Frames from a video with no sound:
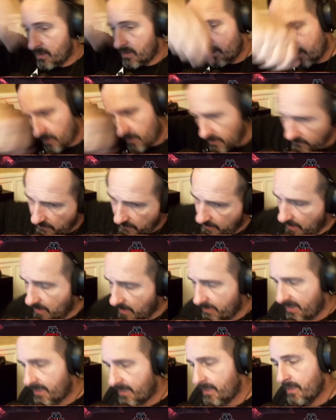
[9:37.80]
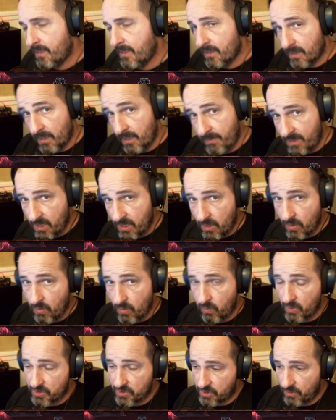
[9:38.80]
leave a comment. Let me know
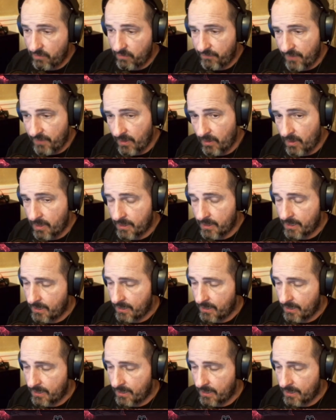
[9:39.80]
what you feel on it.